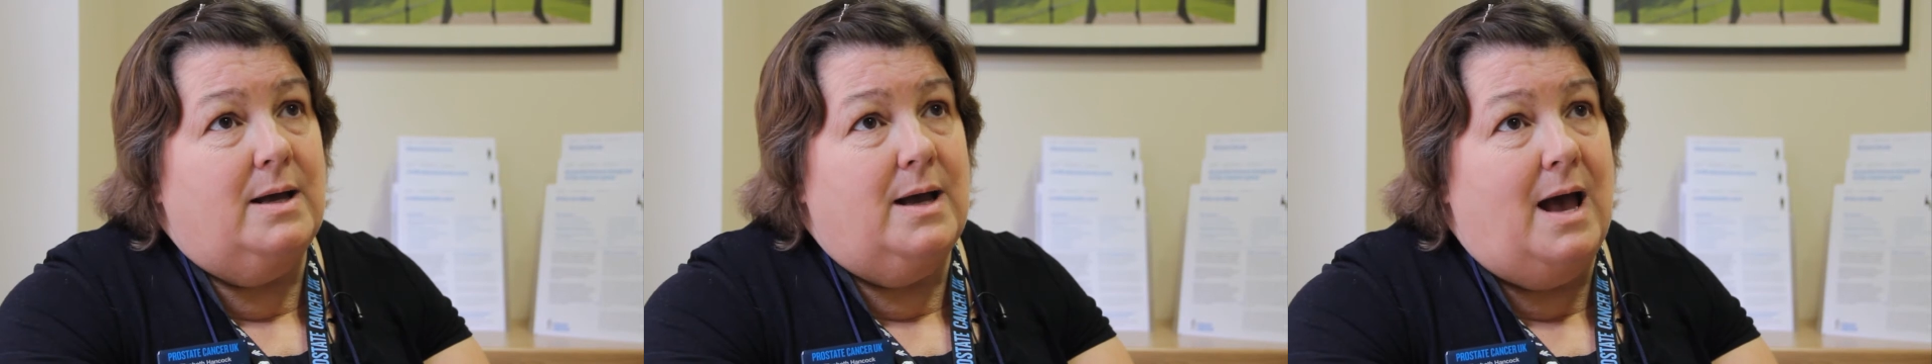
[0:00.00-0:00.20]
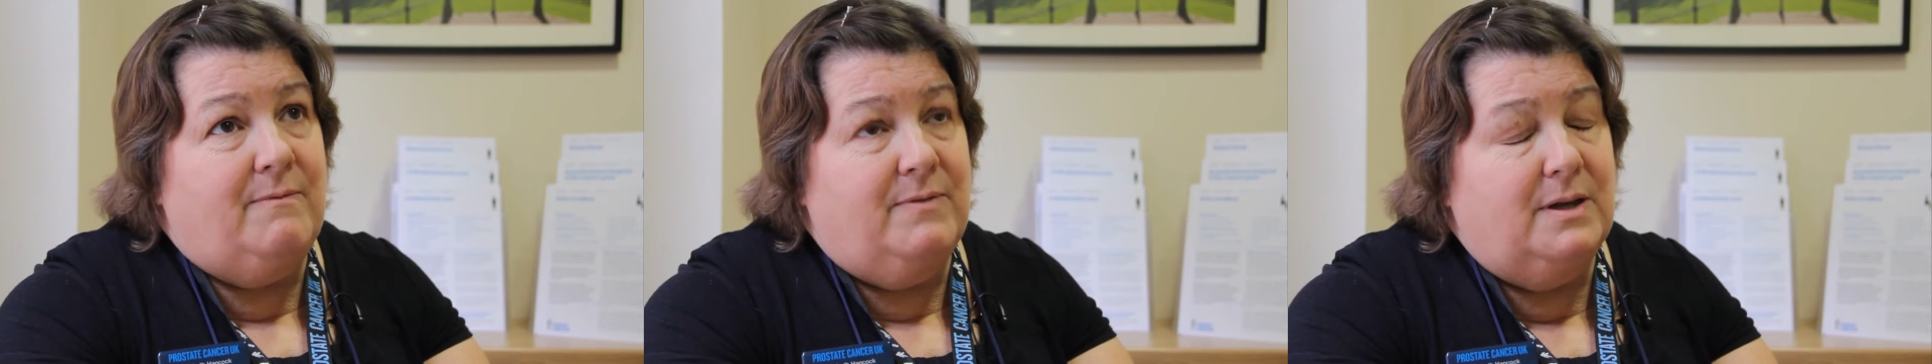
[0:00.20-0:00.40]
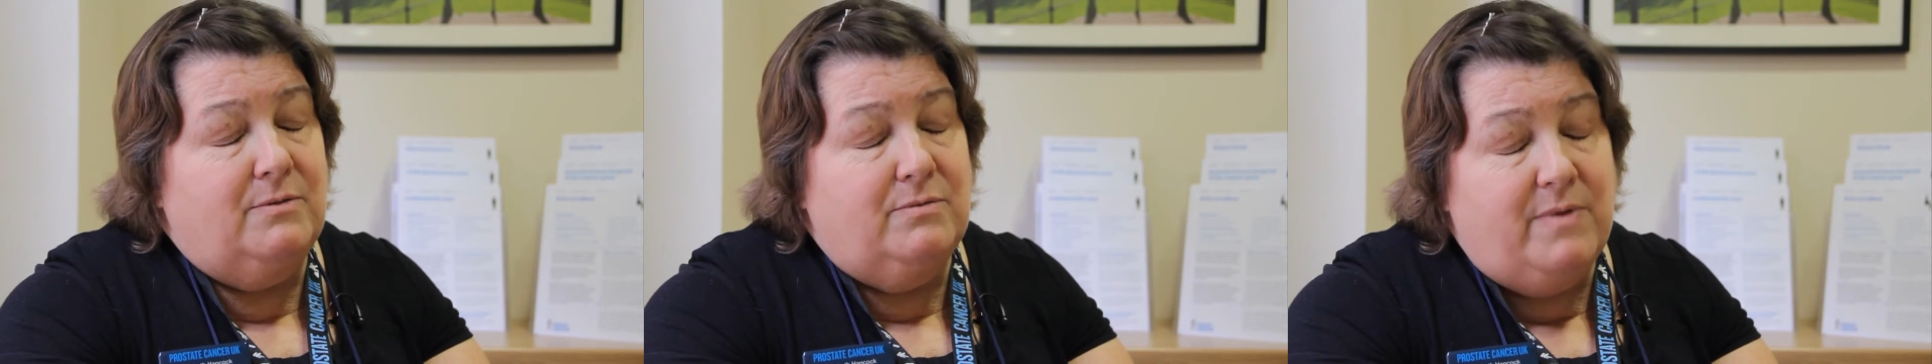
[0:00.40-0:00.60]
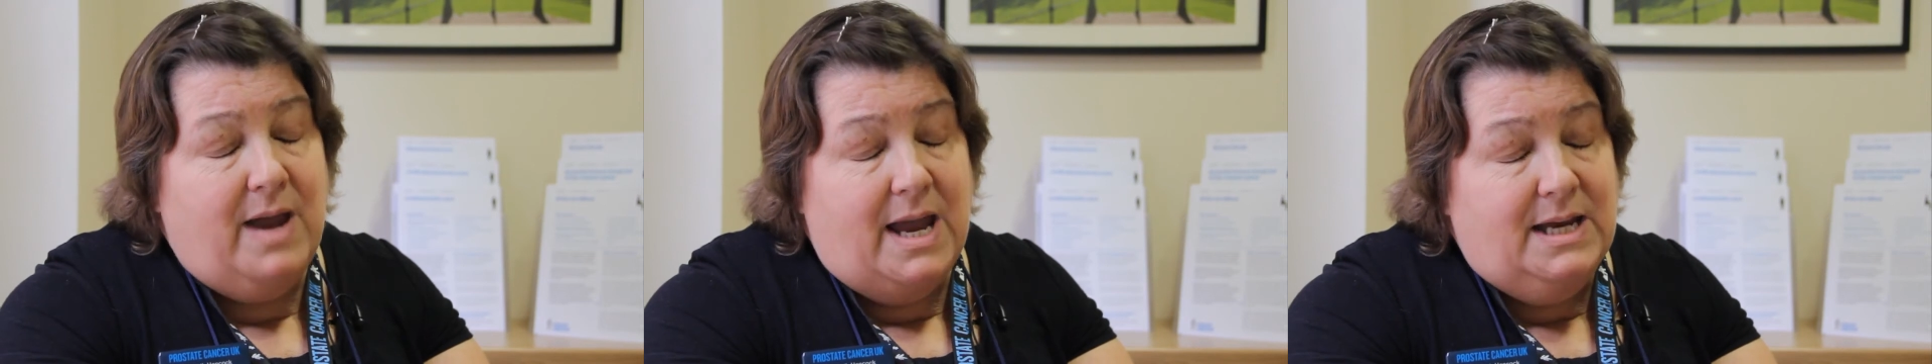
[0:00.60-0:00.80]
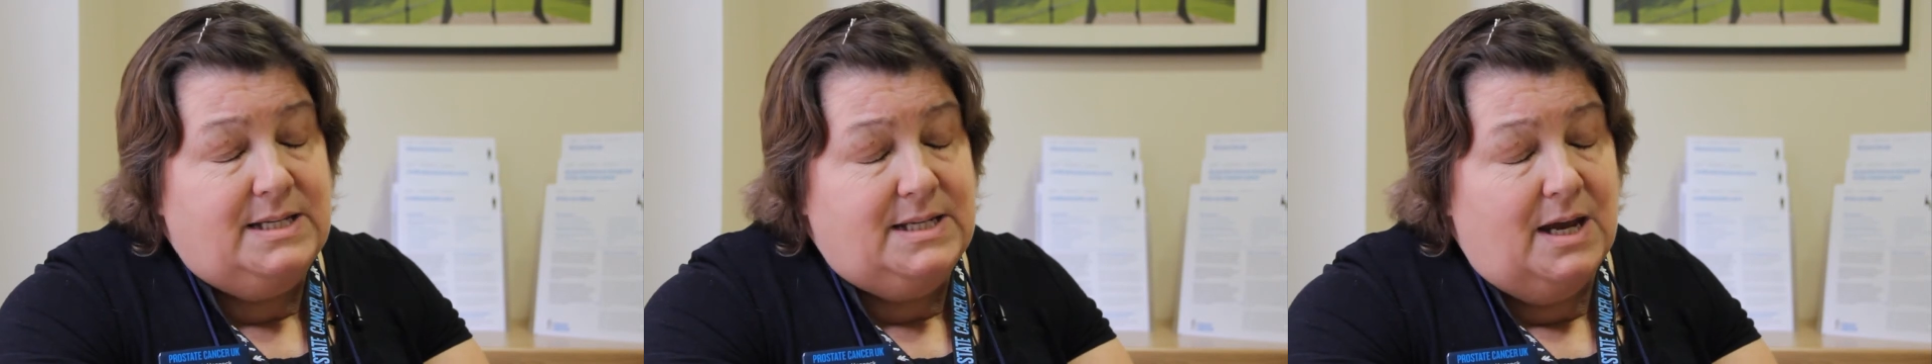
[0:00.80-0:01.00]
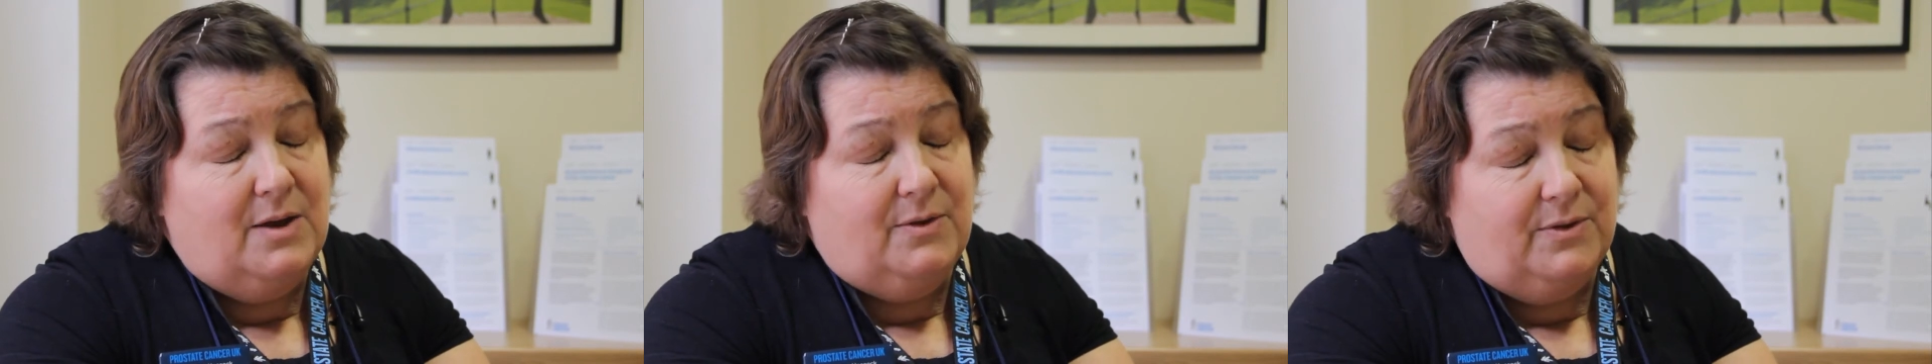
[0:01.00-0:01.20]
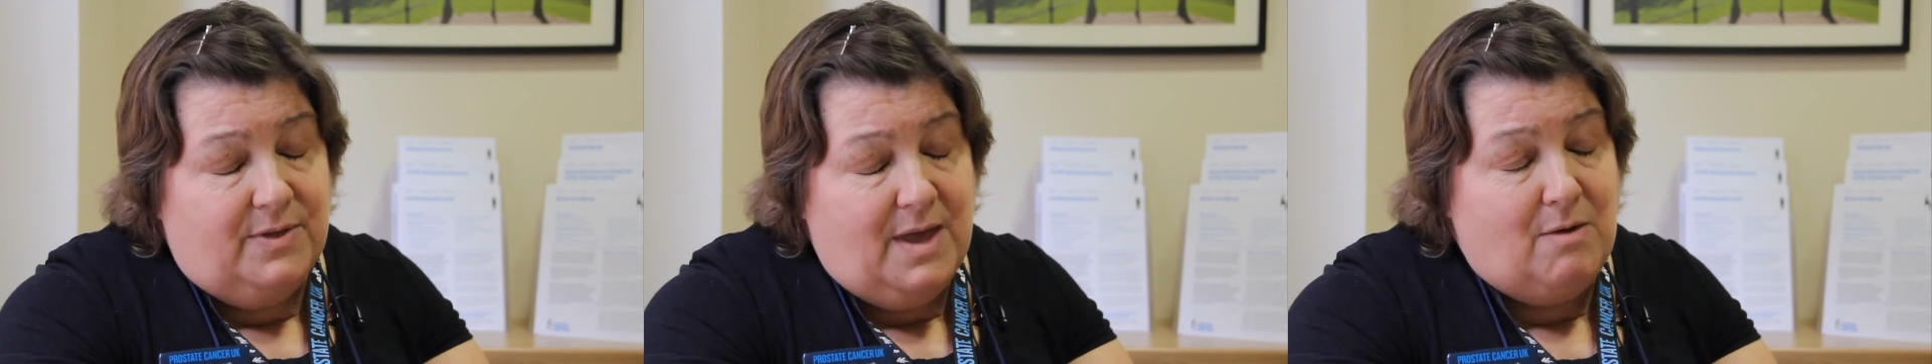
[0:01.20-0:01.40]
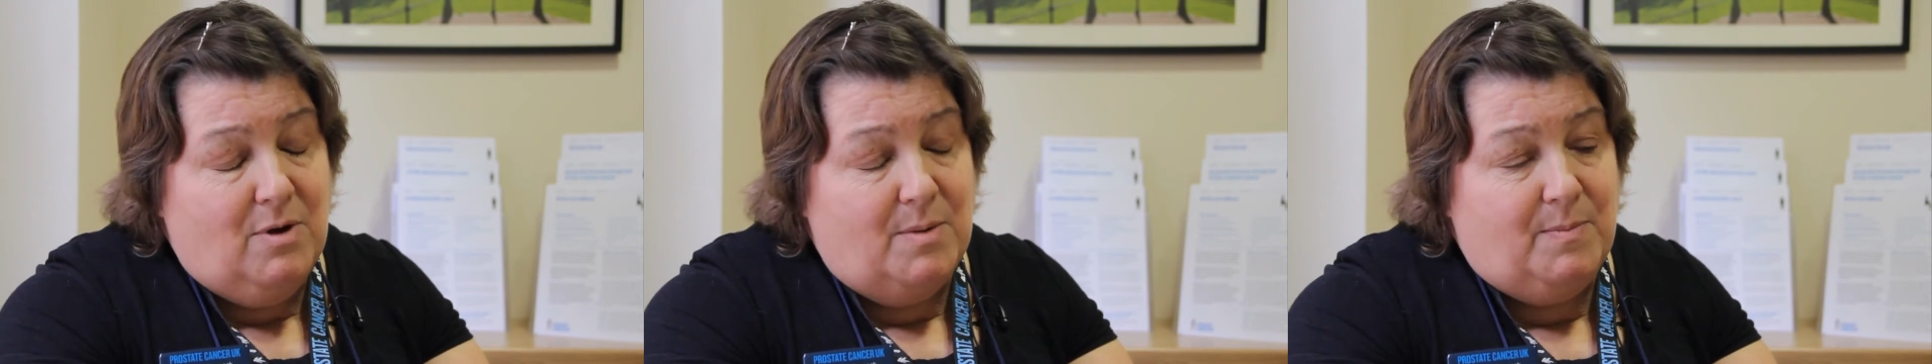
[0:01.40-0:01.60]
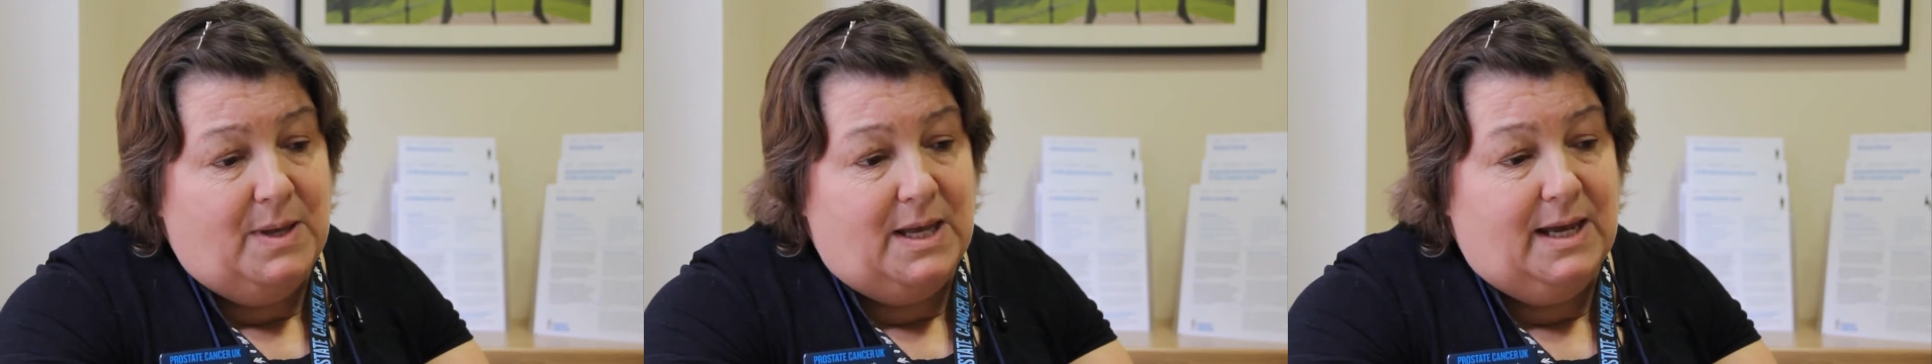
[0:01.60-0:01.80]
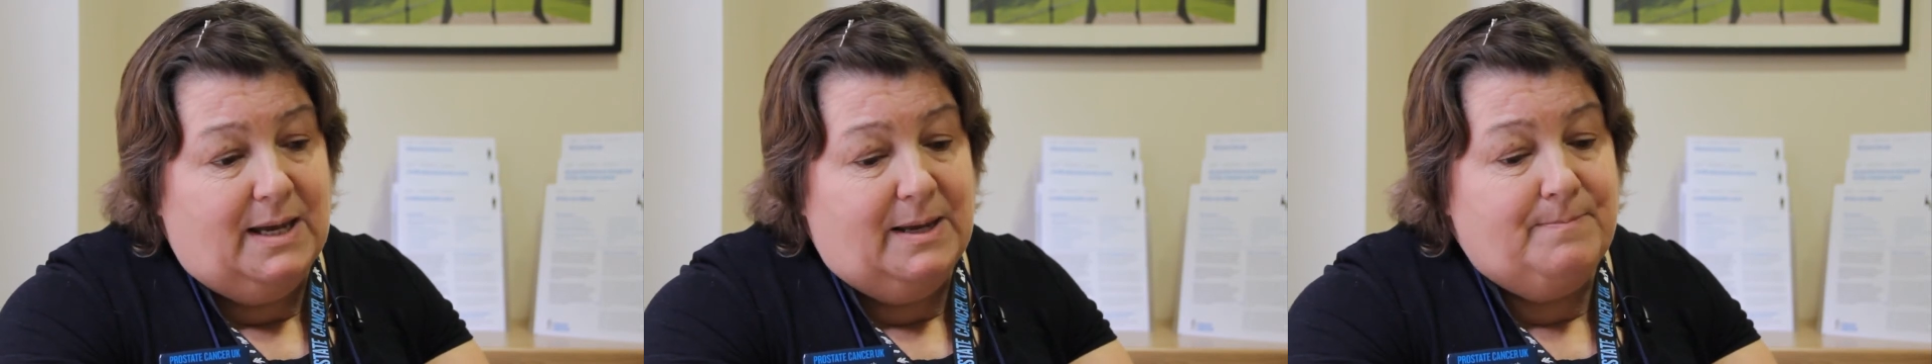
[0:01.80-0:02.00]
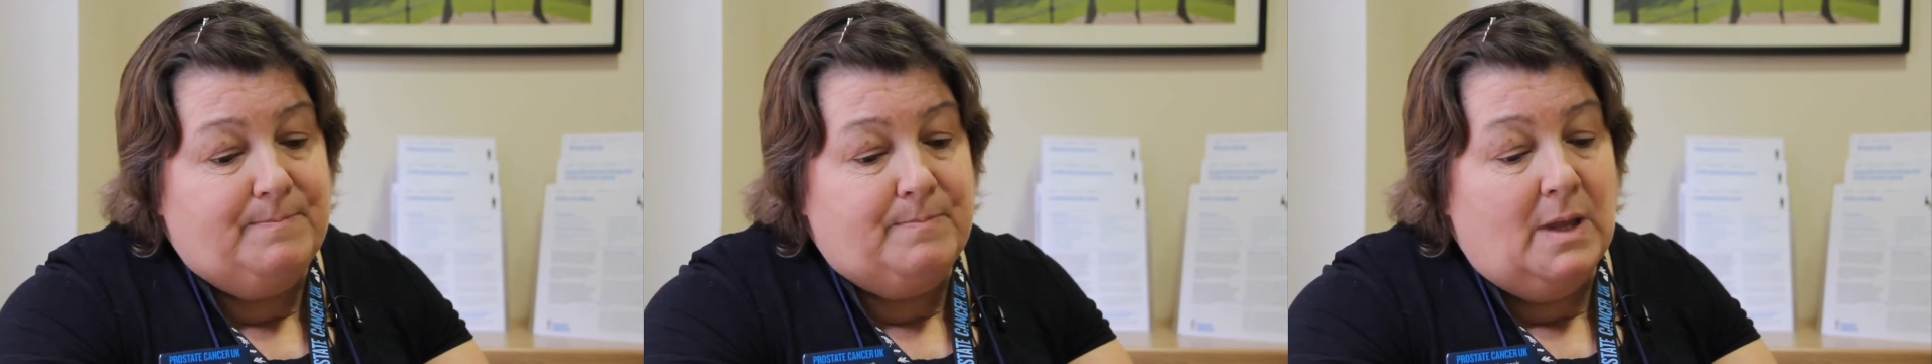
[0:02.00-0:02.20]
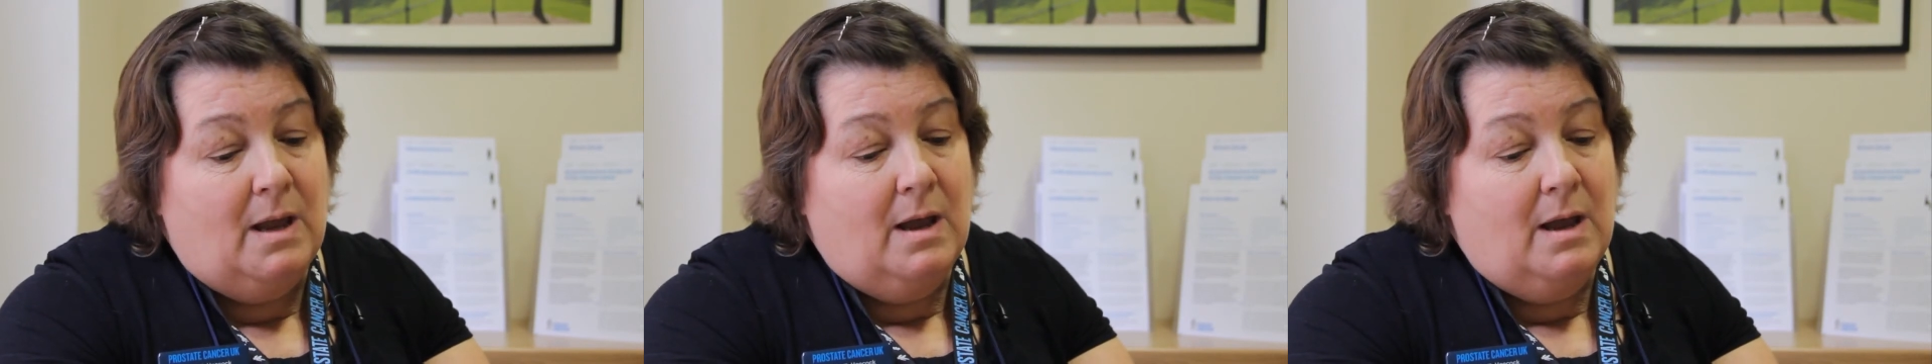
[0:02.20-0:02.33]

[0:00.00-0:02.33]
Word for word: having radiotherapy